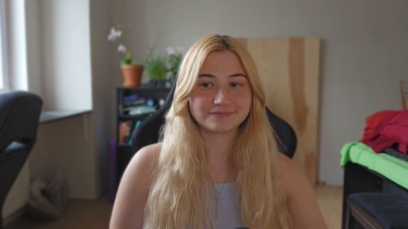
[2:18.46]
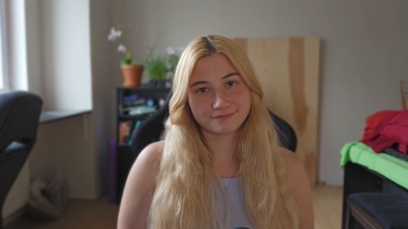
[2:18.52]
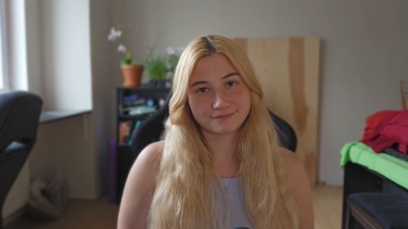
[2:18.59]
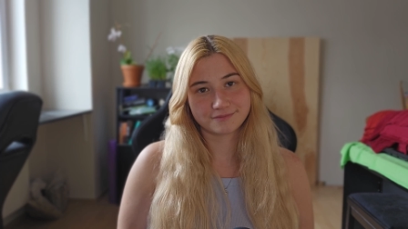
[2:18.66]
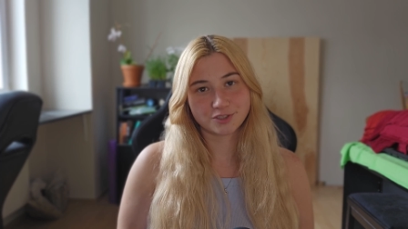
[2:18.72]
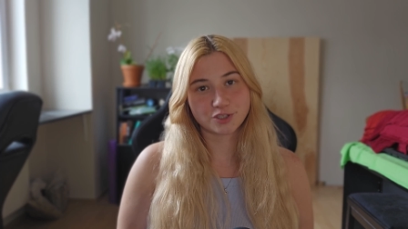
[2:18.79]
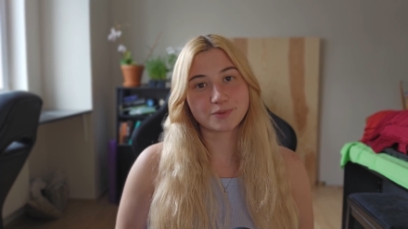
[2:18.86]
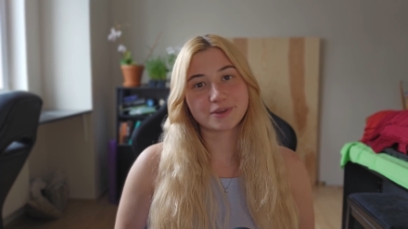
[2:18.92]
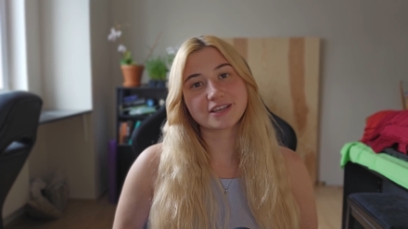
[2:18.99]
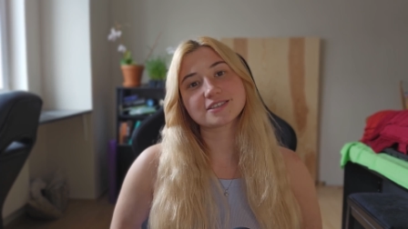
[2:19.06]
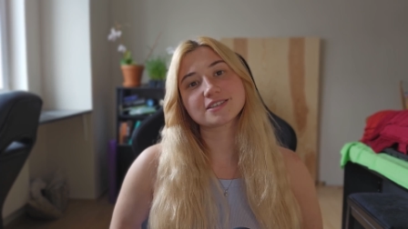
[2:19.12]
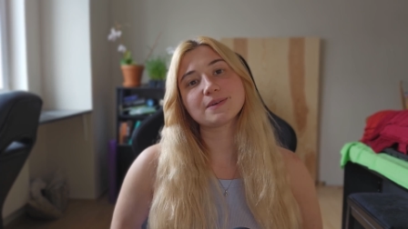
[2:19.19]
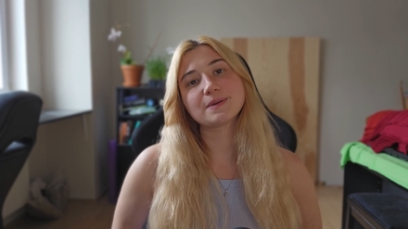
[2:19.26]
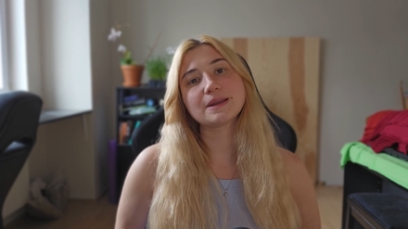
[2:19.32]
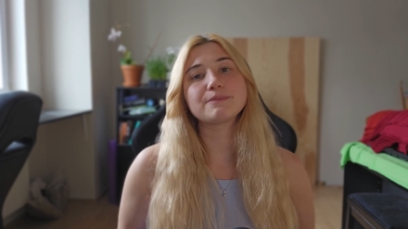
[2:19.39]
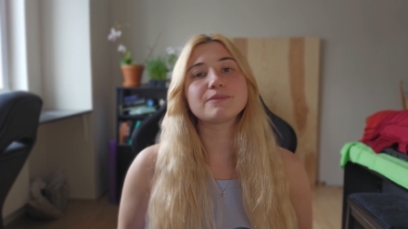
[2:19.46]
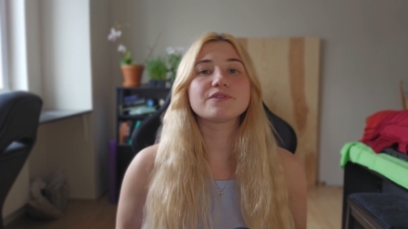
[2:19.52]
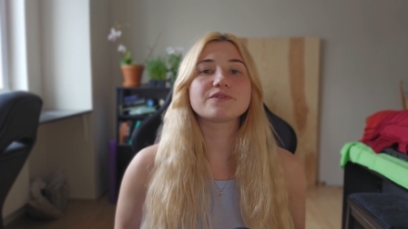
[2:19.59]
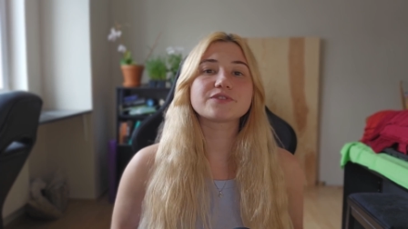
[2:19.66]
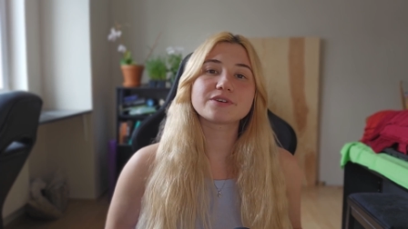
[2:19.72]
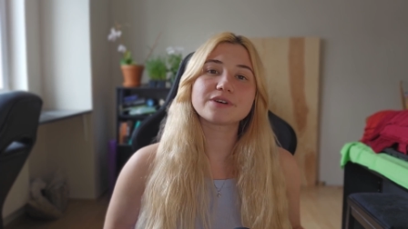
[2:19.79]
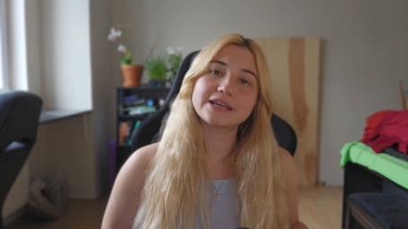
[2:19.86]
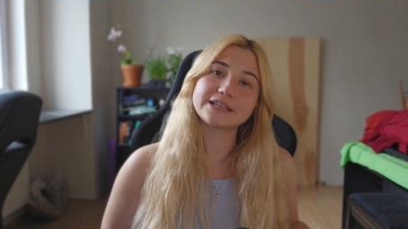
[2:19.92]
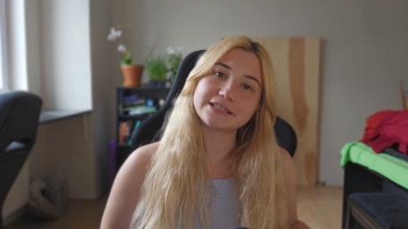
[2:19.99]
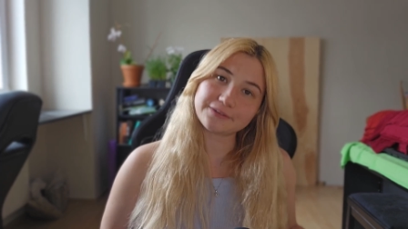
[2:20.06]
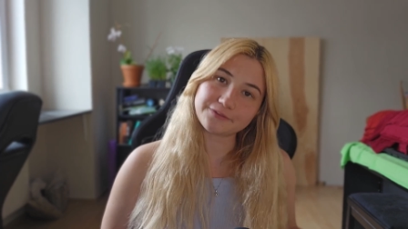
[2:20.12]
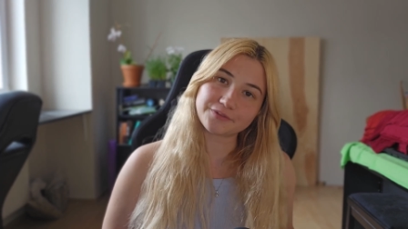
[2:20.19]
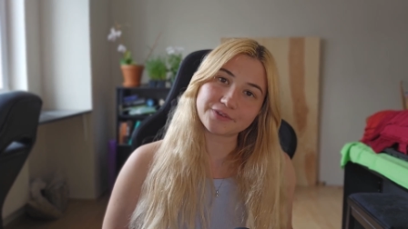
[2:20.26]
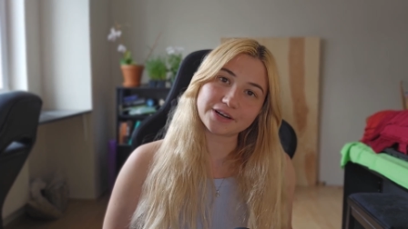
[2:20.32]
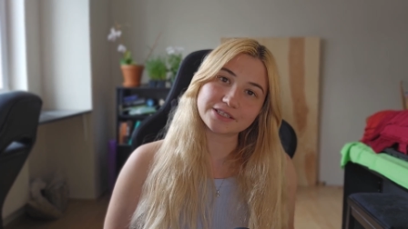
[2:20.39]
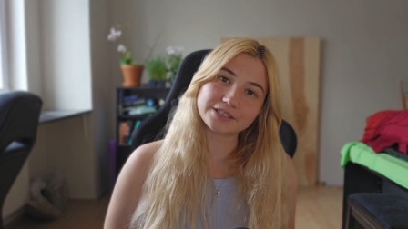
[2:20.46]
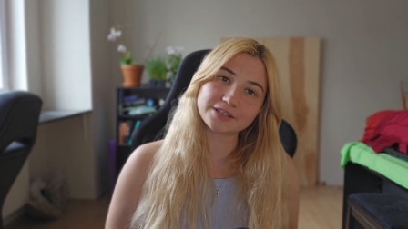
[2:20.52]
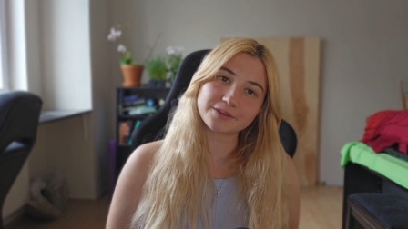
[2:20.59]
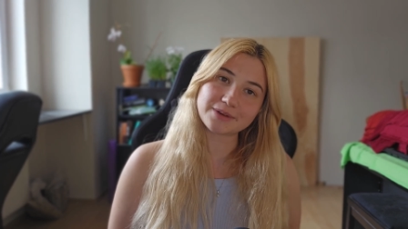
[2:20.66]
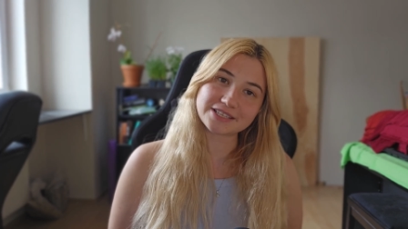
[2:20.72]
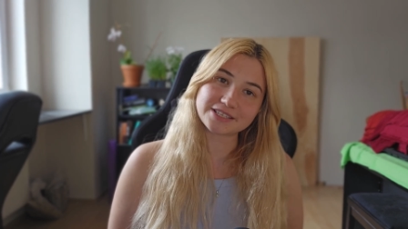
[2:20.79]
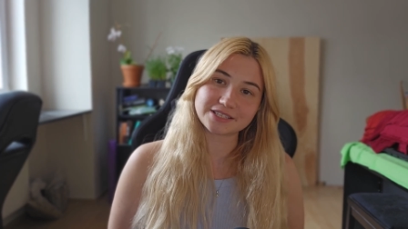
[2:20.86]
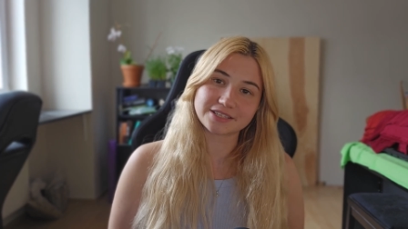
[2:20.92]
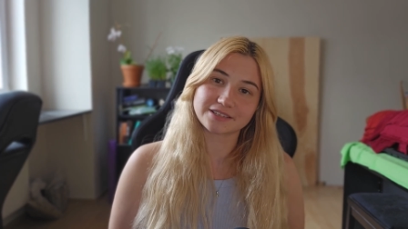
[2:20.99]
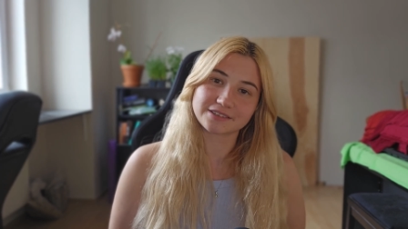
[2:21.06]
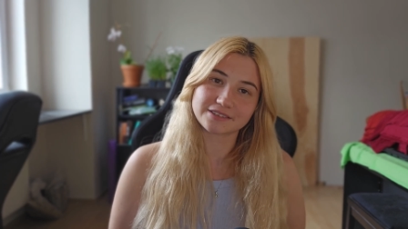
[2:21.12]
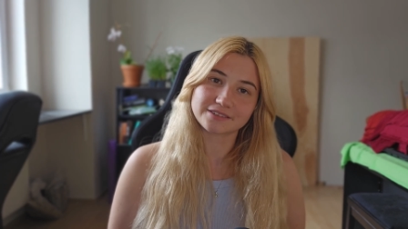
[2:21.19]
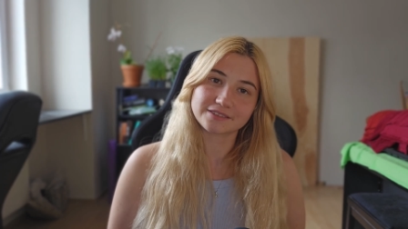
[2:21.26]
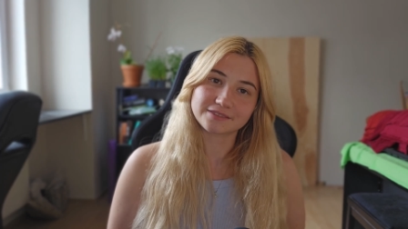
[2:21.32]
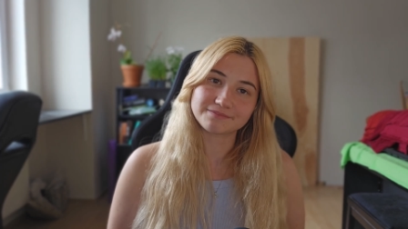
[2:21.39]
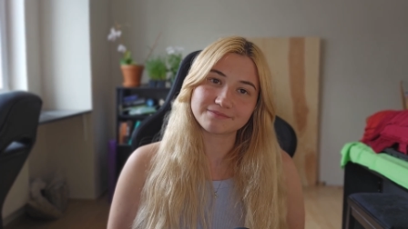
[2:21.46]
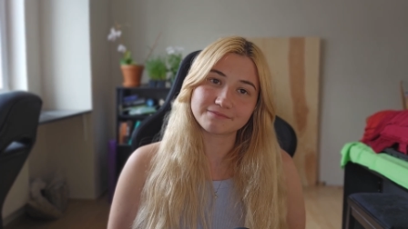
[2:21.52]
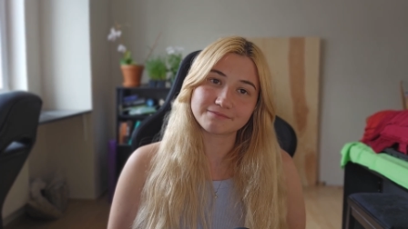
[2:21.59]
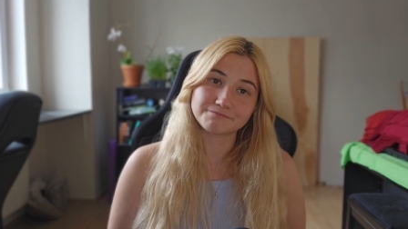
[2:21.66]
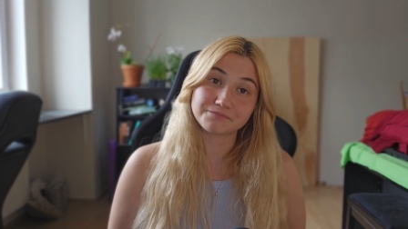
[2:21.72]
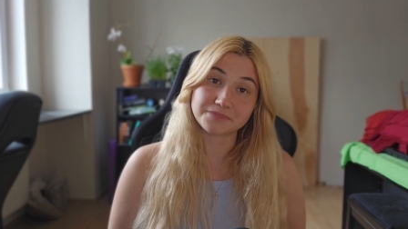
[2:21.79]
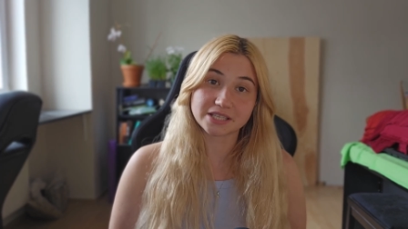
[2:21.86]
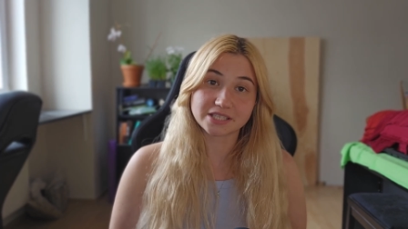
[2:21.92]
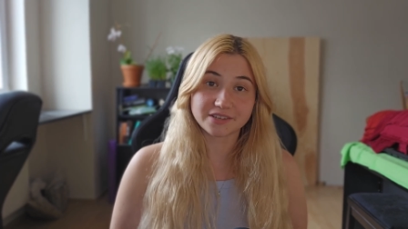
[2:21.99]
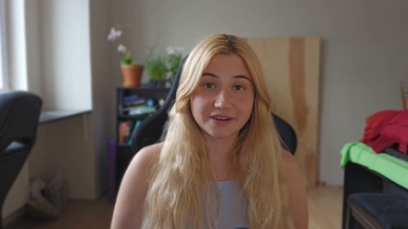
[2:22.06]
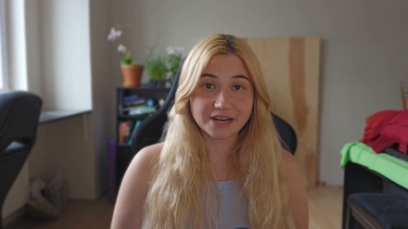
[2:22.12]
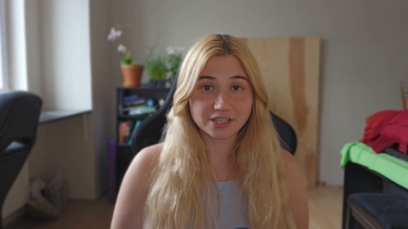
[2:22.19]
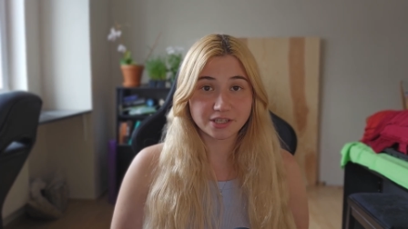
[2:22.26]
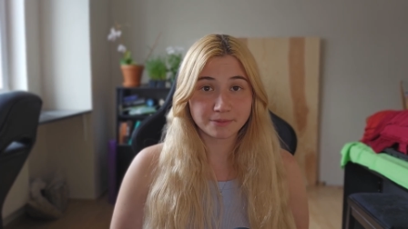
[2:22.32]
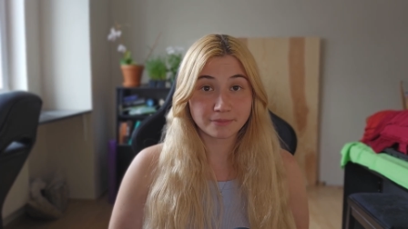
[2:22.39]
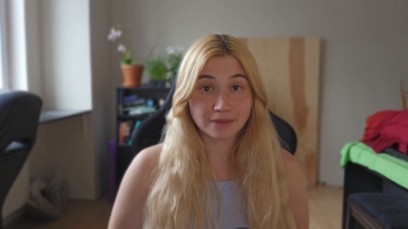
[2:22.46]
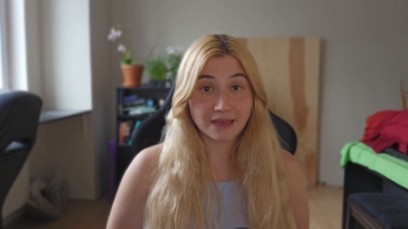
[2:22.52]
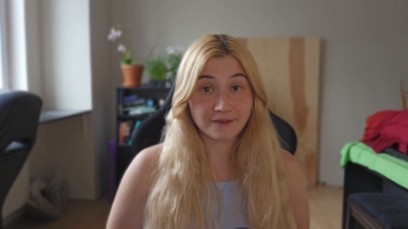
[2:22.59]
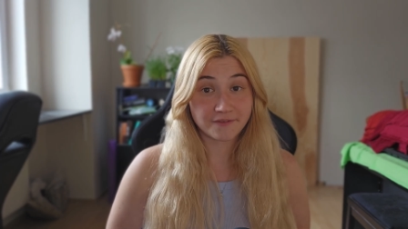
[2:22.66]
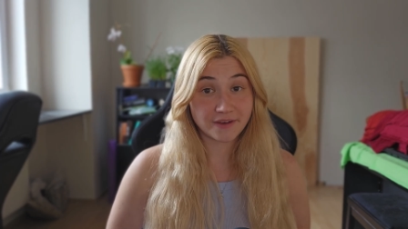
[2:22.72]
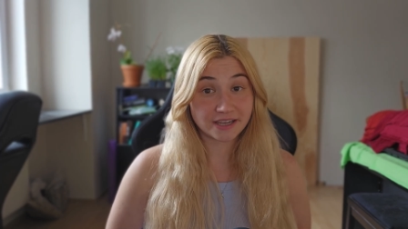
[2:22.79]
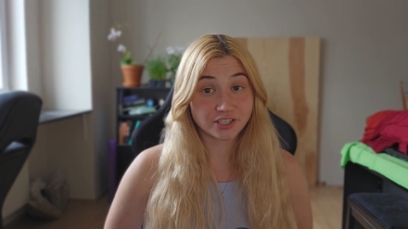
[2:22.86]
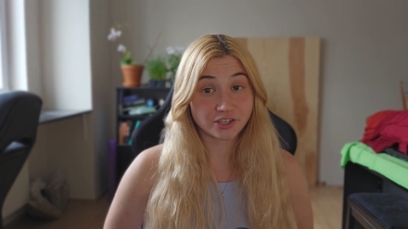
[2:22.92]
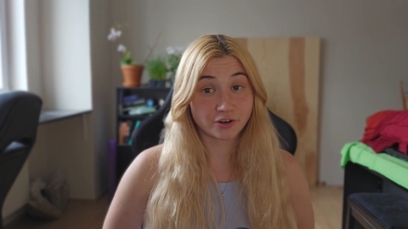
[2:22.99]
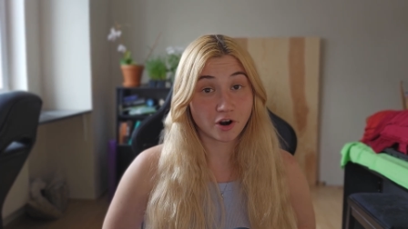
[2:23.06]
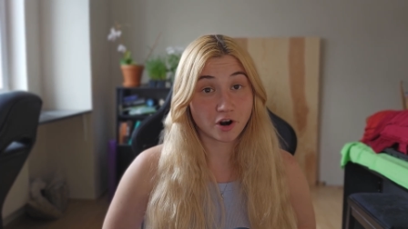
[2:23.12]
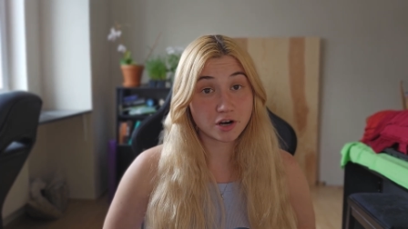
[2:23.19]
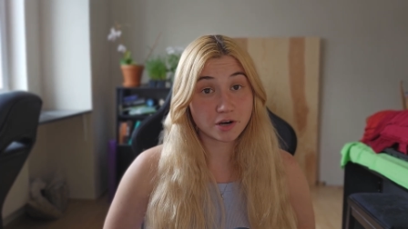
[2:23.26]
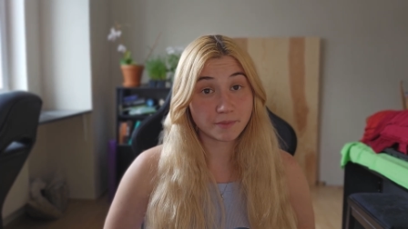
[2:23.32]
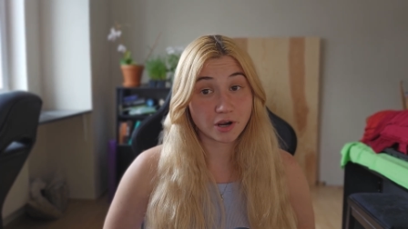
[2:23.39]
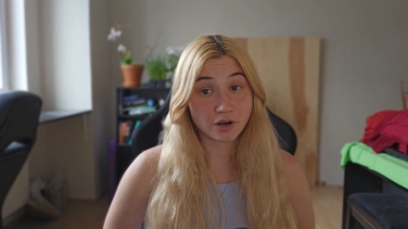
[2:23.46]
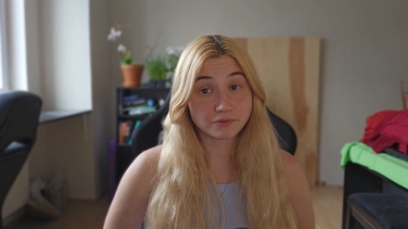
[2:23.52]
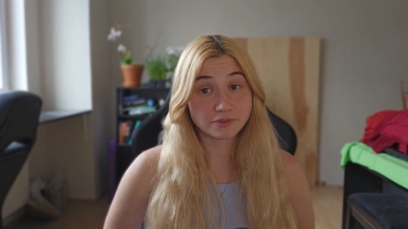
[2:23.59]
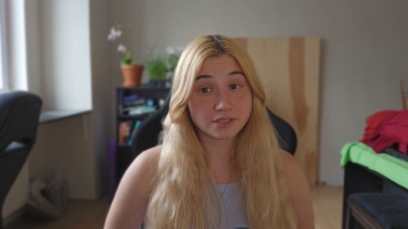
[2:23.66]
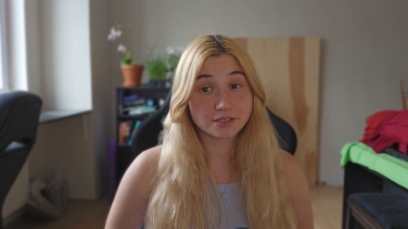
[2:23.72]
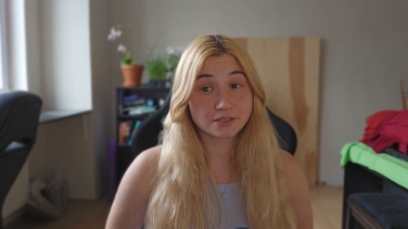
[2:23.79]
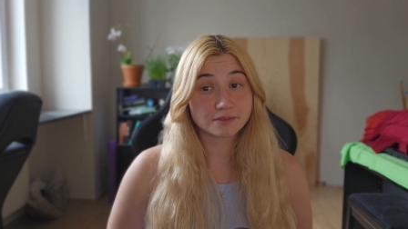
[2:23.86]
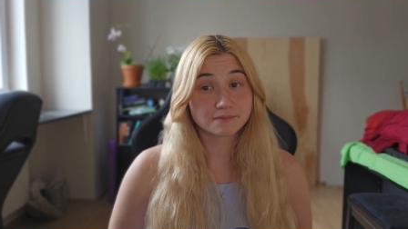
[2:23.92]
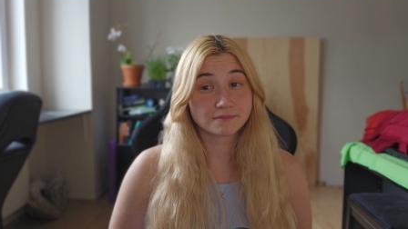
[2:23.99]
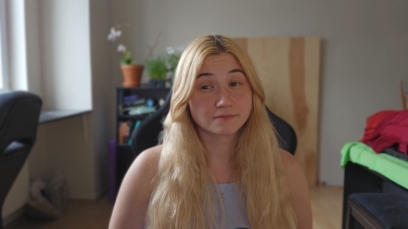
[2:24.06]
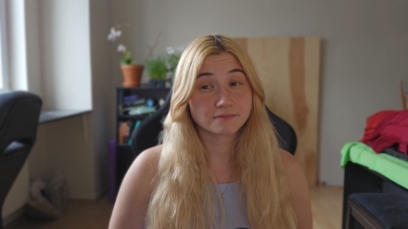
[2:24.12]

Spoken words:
So we can slowly move to a different question. Does Kratom affect your hormones?